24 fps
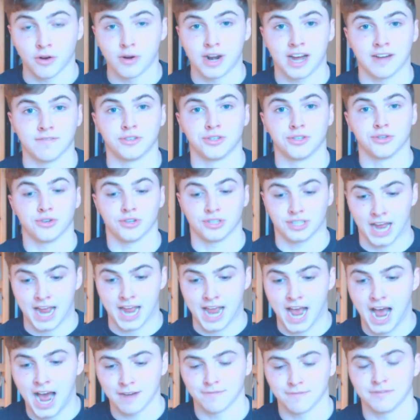don't have a choice. I
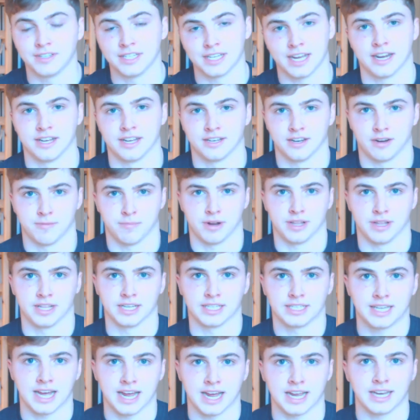have to get it done by
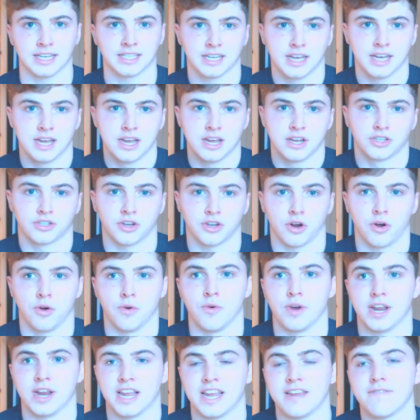this date.
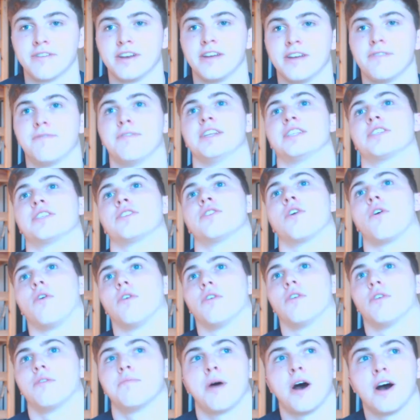So even if it's
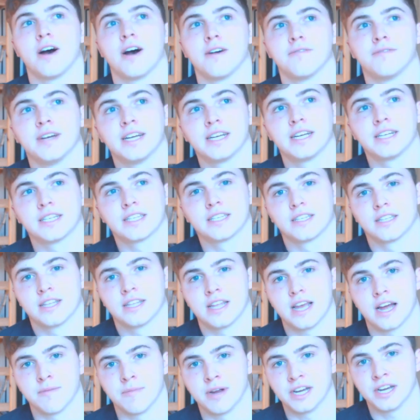not perfect,
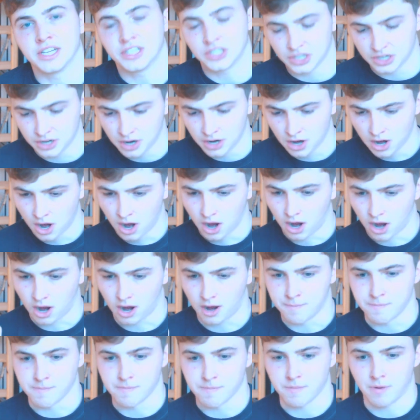the animation,
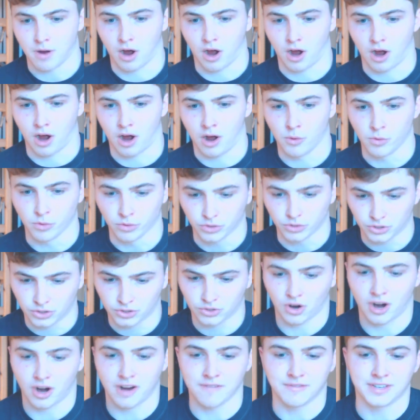um, I will
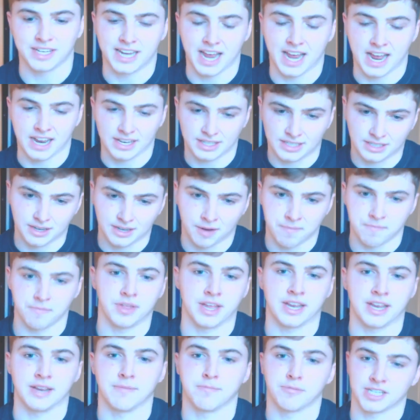strive to get
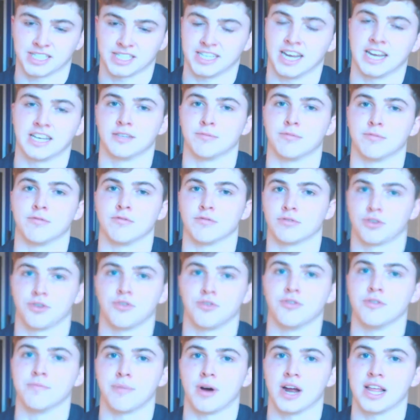something presentable
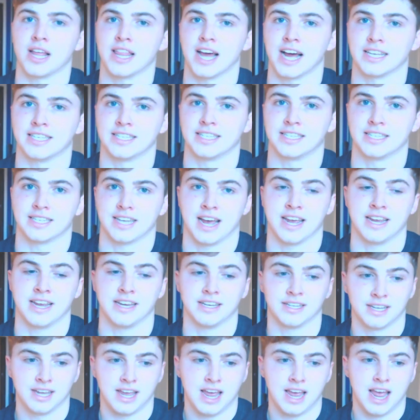to them by that
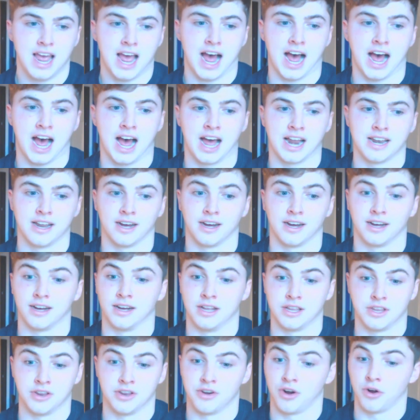date. And
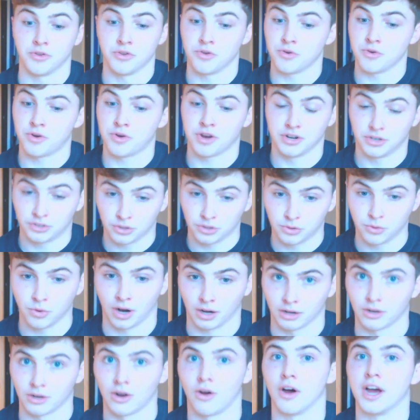uh, you know, you can do
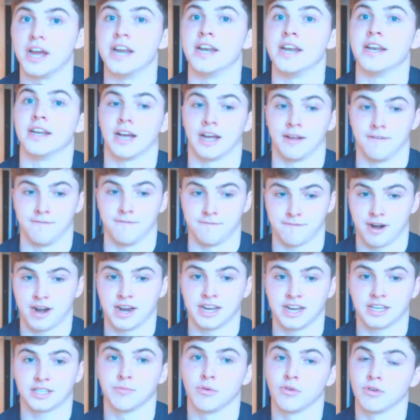a lot in a
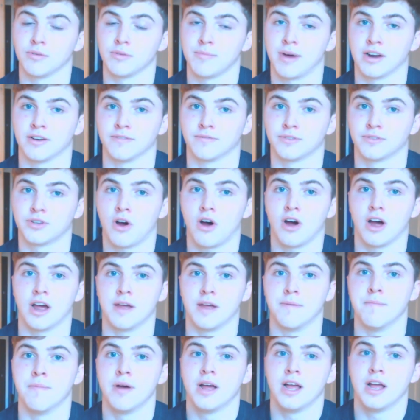very small amount of
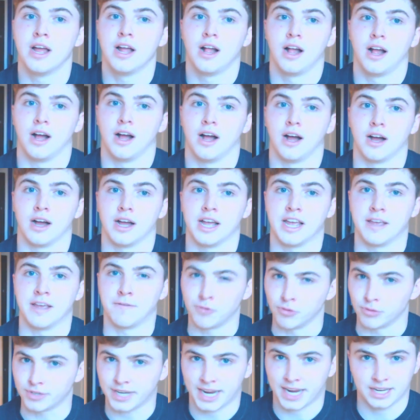time uh,
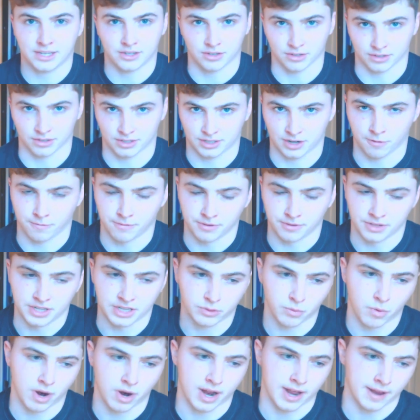if you test yourself in
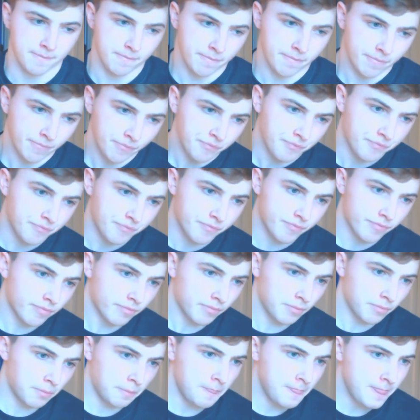this way.
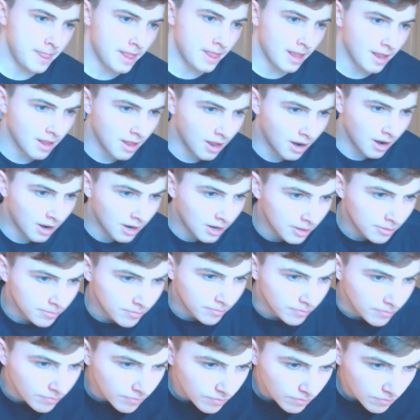
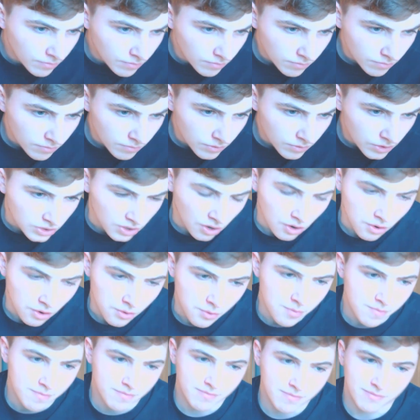Um,
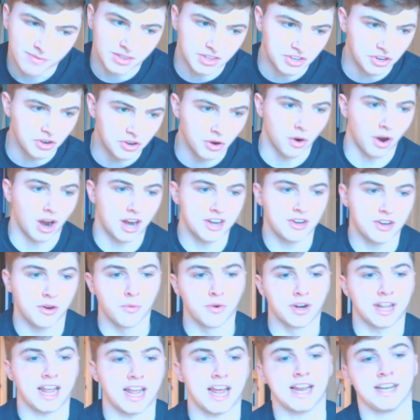so you know, I
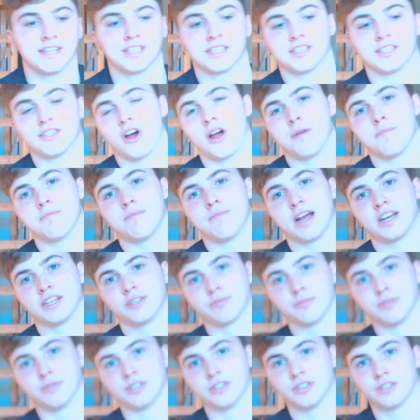don't want to get into time
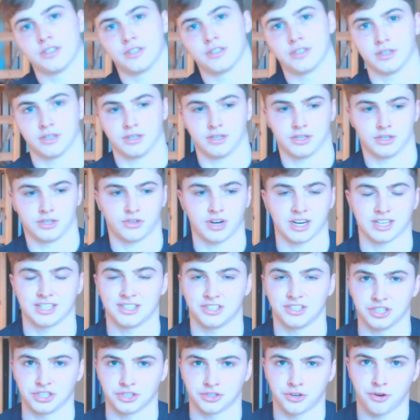management
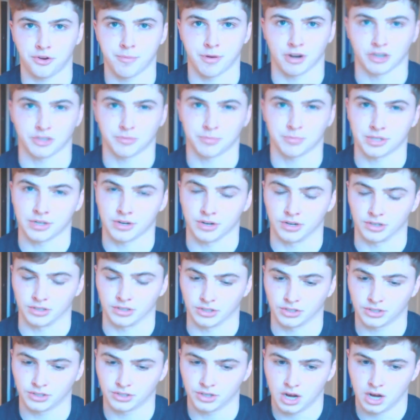strategies too much
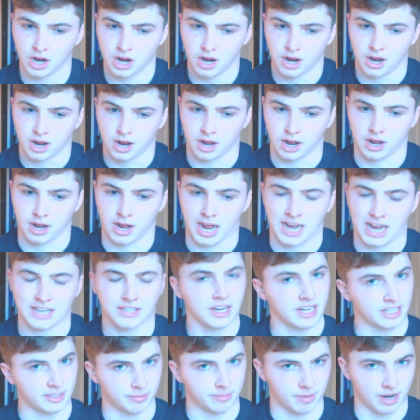because, uh, as
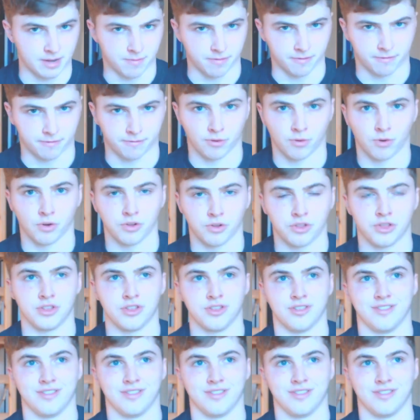I explained before,